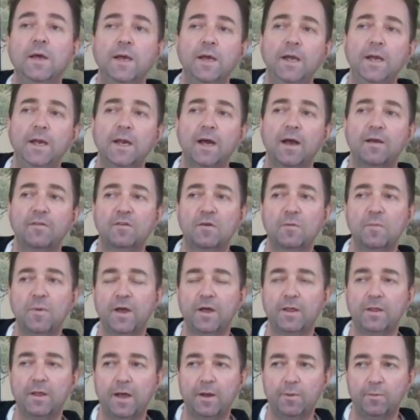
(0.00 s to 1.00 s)
He'd ask
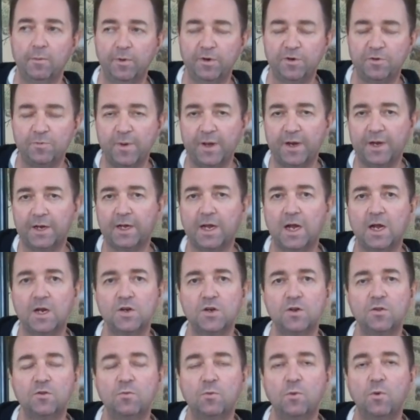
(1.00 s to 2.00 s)
about which
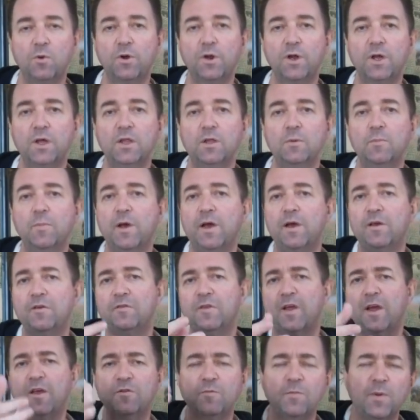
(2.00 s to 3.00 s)
medications were working the
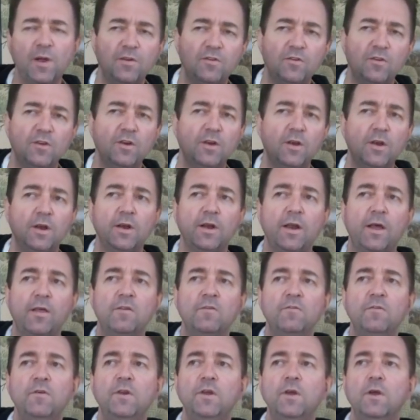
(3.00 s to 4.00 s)
best. As mentioned in
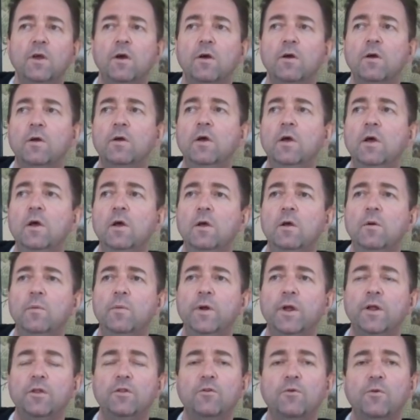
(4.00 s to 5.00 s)
another video,
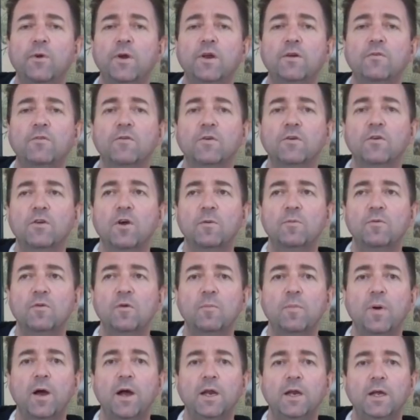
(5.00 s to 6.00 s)
we had 3 different types
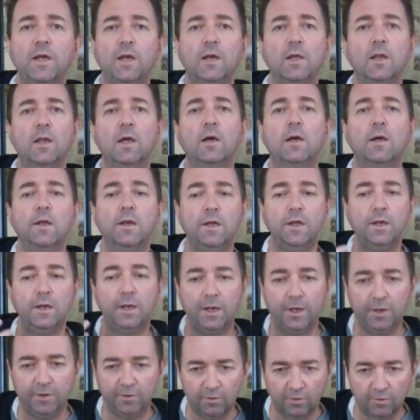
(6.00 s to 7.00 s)
of painkiller, and
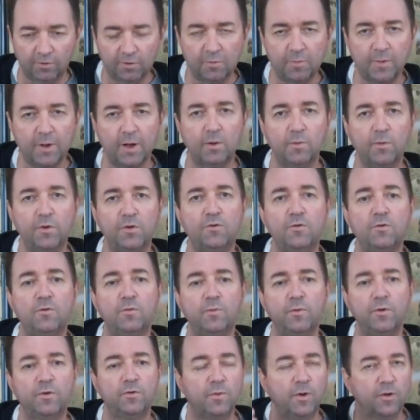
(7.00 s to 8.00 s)
he talked about
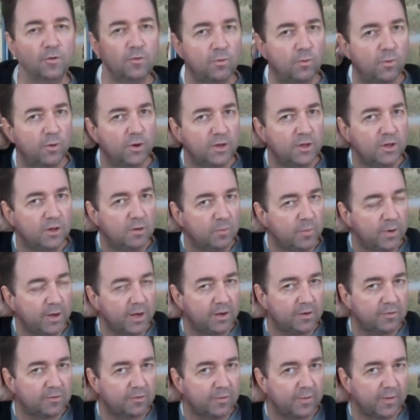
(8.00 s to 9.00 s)
which ones were working the
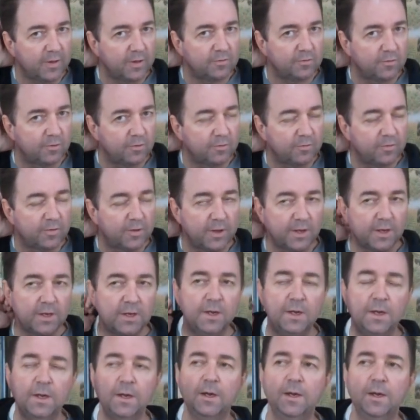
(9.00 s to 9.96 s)
best and that sort of thing.